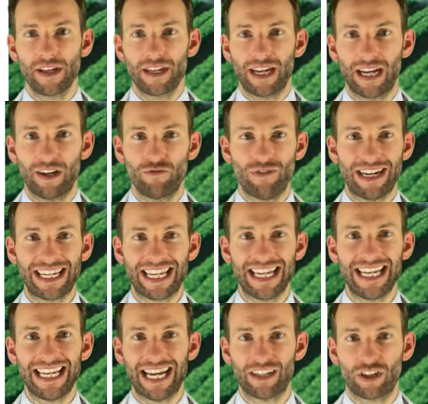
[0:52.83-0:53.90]
uh,
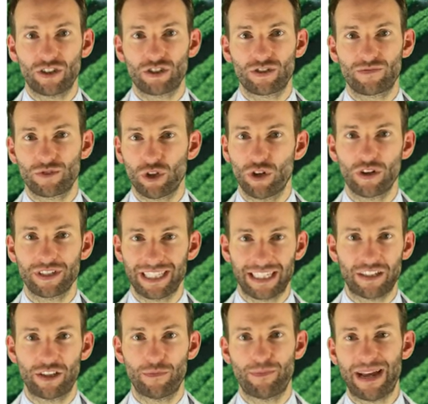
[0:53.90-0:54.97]
regularly and are toxic
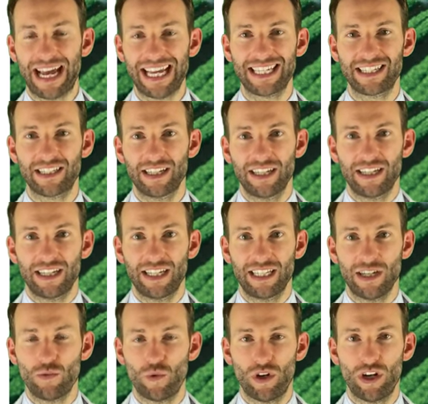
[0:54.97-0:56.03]
to the pest, and
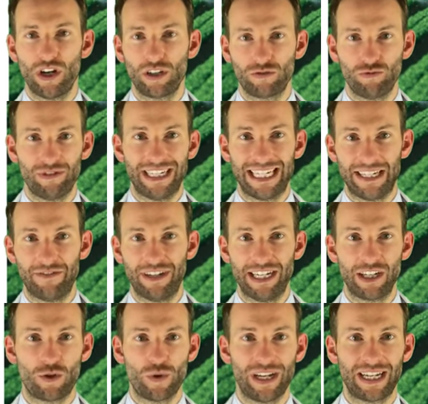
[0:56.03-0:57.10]
they work really, really
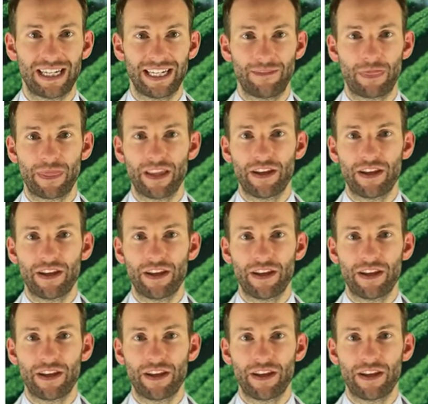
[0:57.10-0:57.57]
quickly.